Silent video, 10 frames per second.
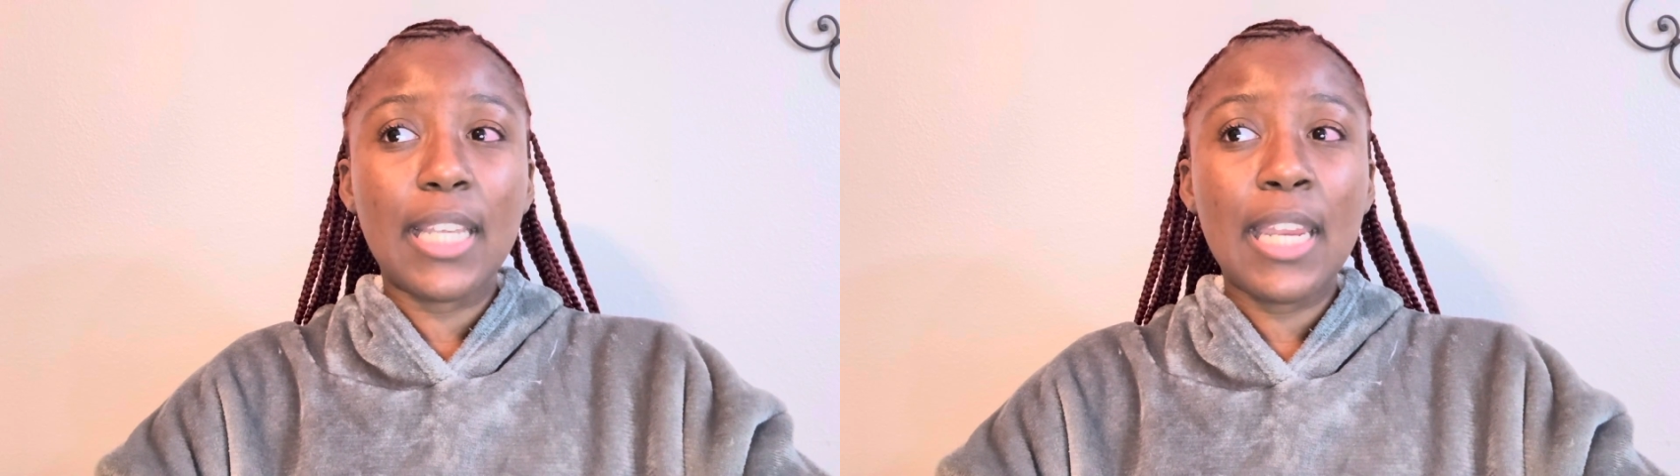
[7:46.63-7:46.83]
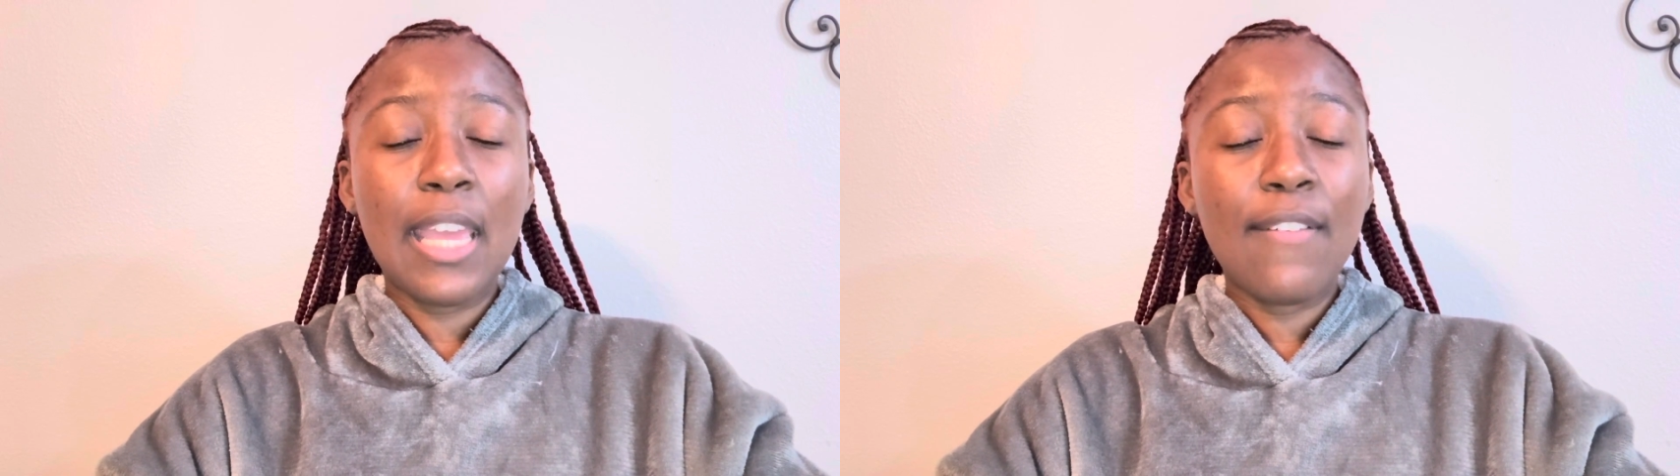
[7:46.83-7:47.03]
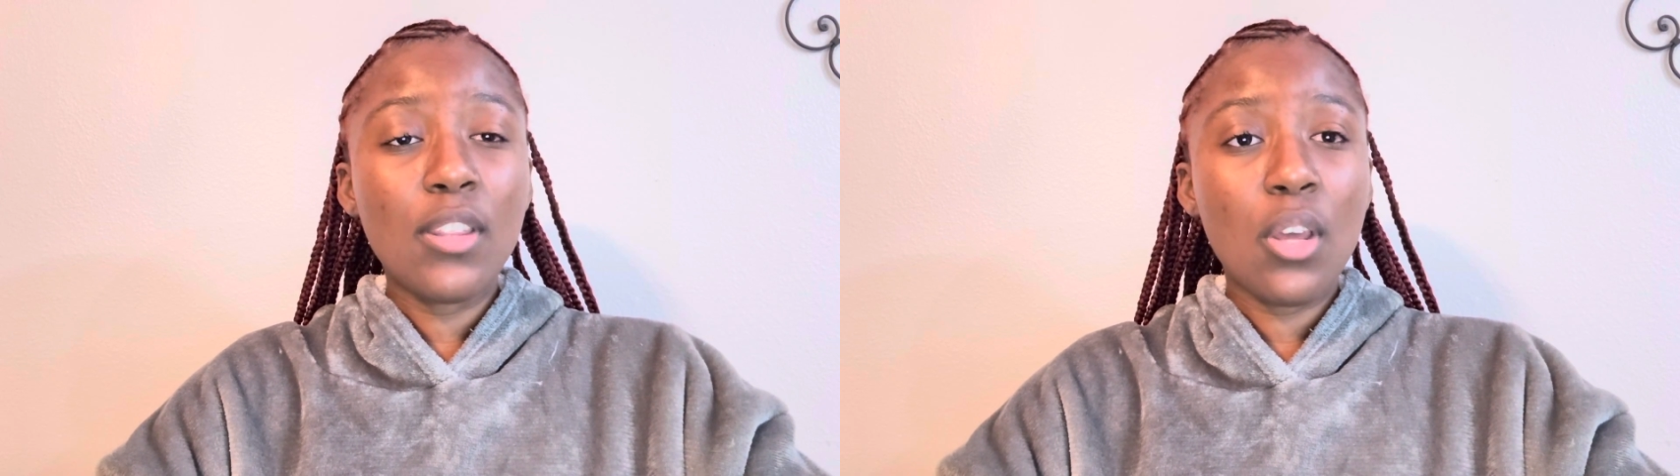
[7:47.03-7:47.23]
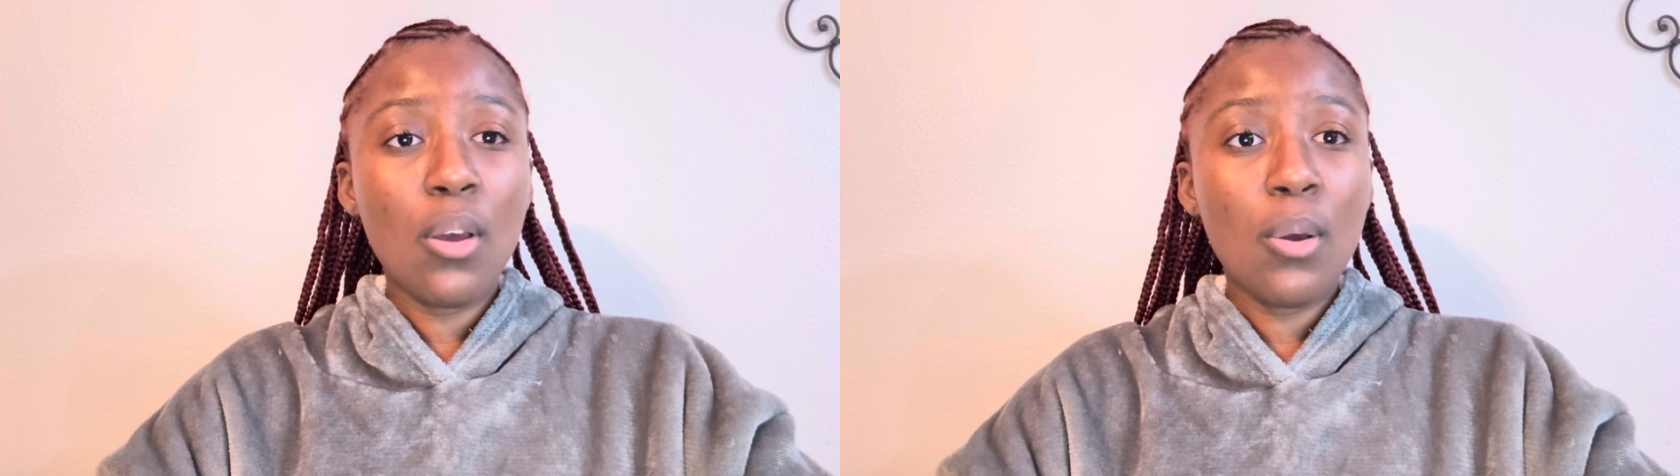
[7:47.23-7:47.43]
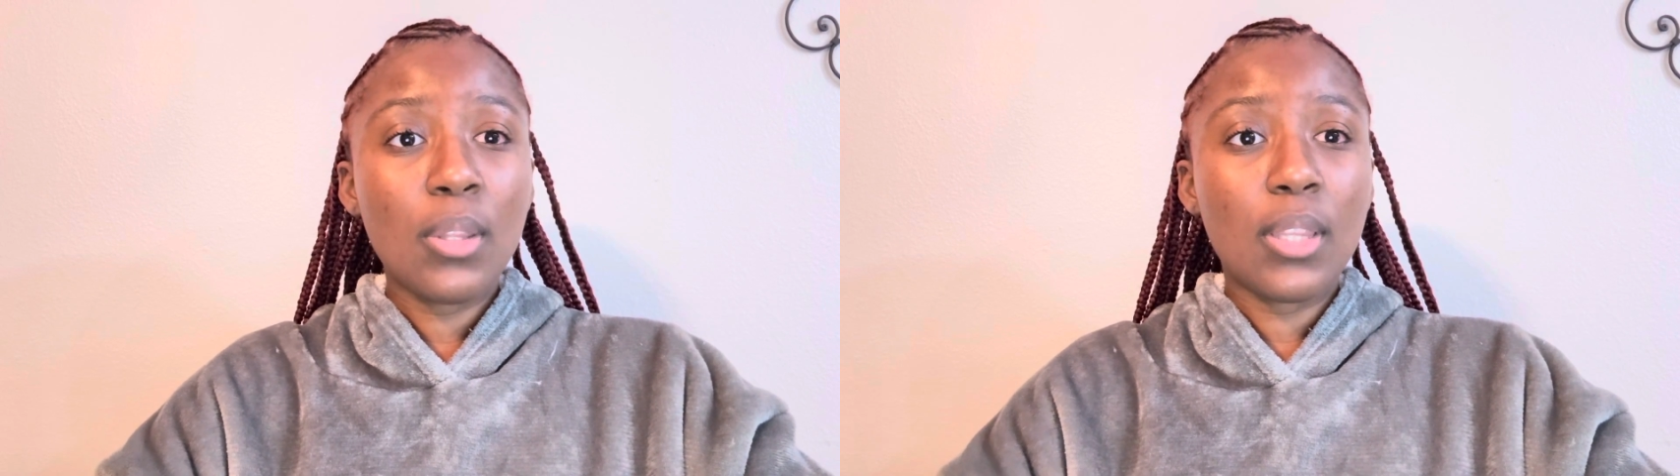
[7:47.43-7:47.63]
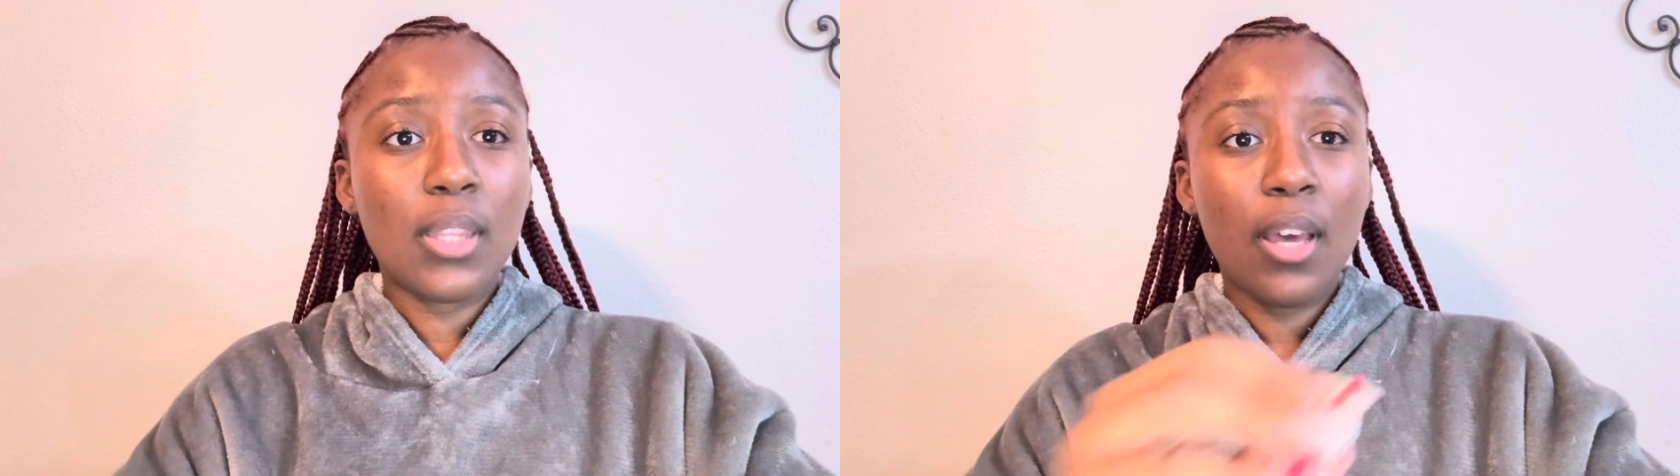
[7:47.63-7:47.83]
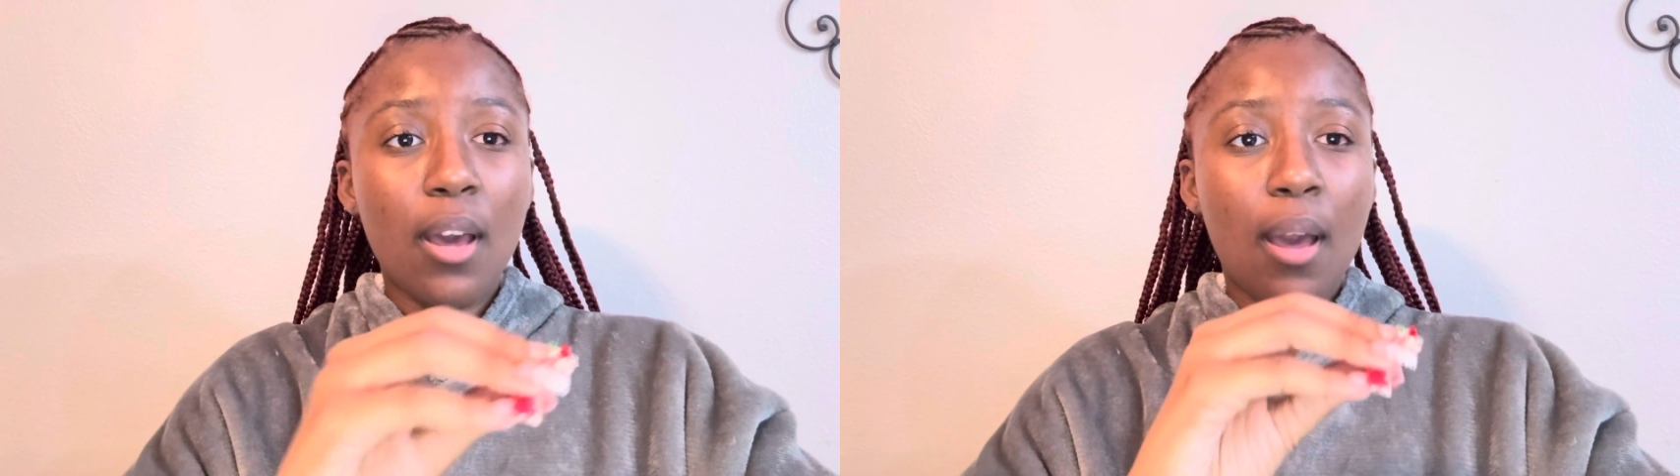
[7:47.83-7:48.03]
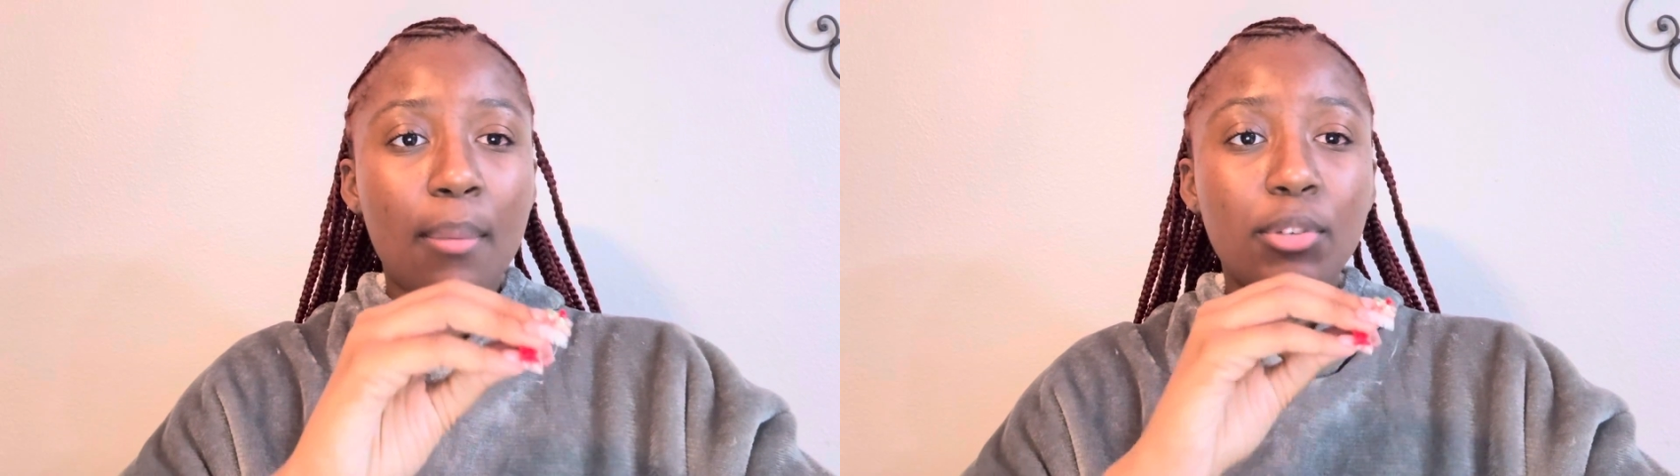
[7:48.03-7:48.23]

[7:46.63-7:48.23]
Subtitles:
And even though the